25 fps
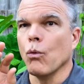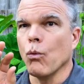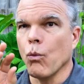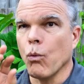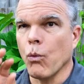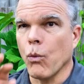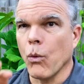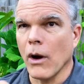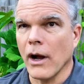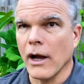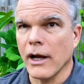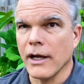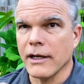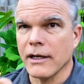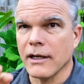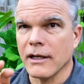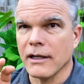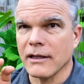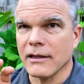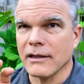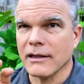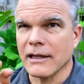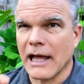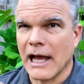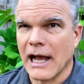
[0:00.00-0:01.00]
one
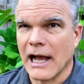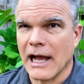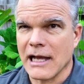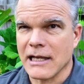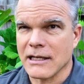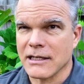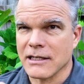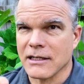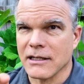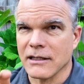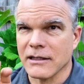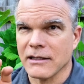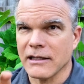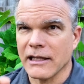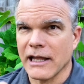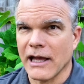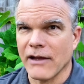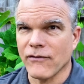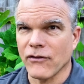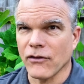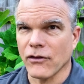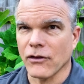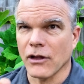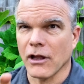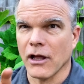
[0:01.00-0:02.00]
last
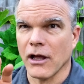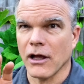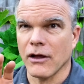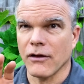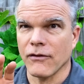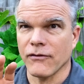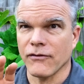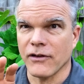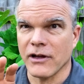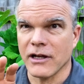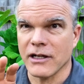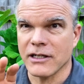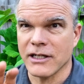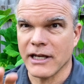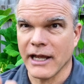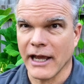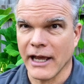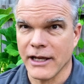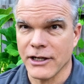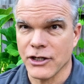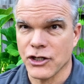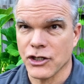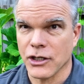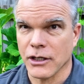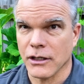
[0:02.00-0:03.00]
level of
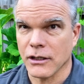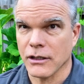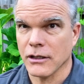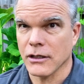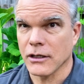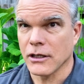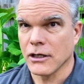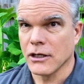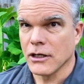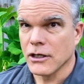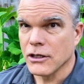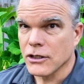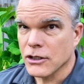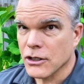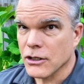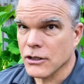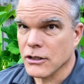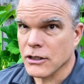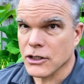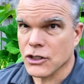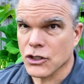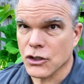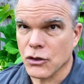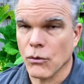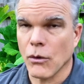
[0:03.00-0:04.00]
attention to the
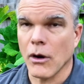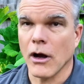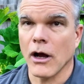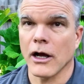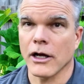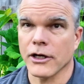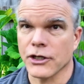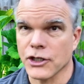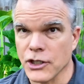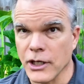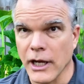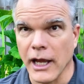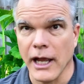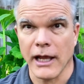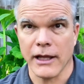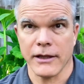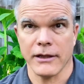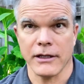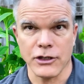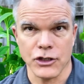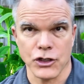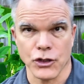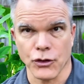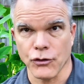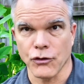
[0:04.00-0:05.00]
squash and
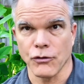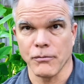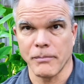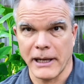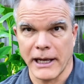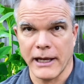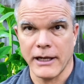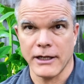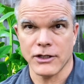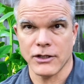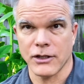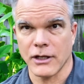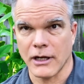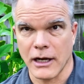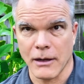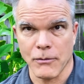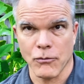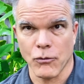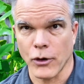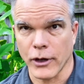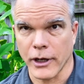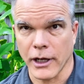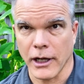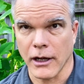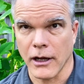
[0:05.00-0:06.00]
the journal page that I'm
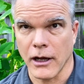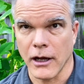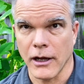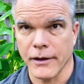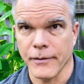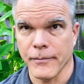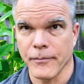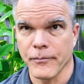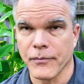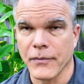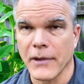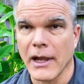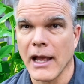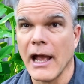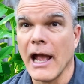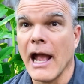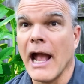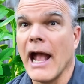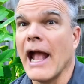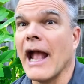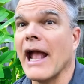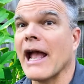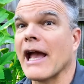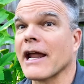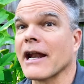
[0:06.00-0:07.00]
working on.
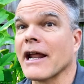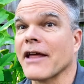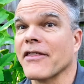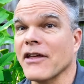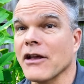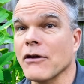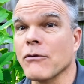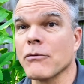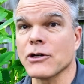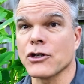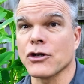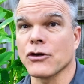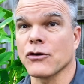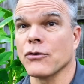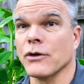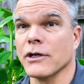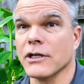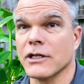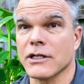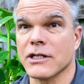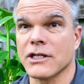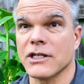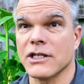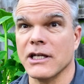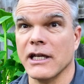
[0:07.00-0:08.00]
And I think what you're going
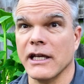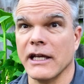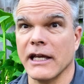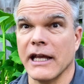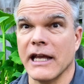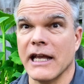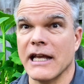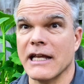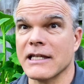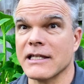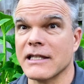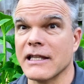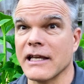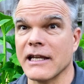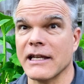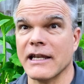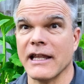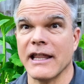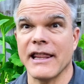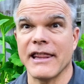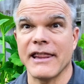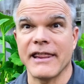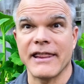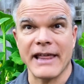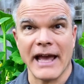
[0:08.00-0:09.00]
to see is that
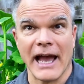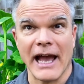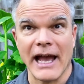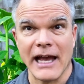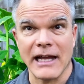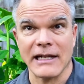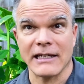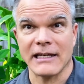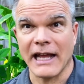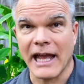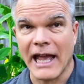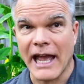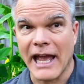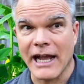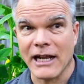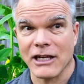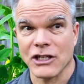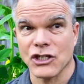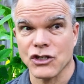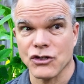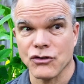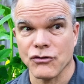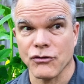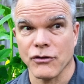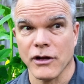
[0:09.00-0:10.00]
that
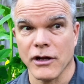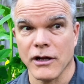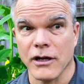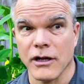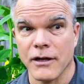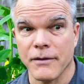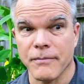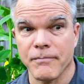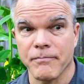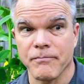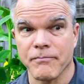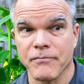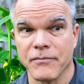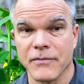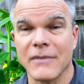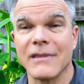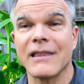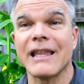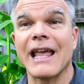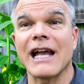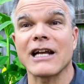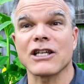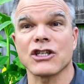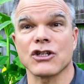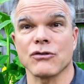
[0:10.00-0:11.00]
extra
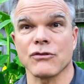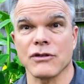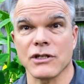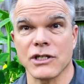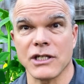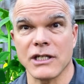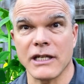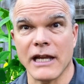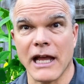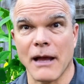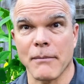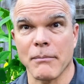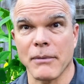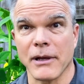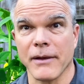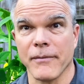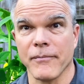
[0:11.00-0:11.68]
step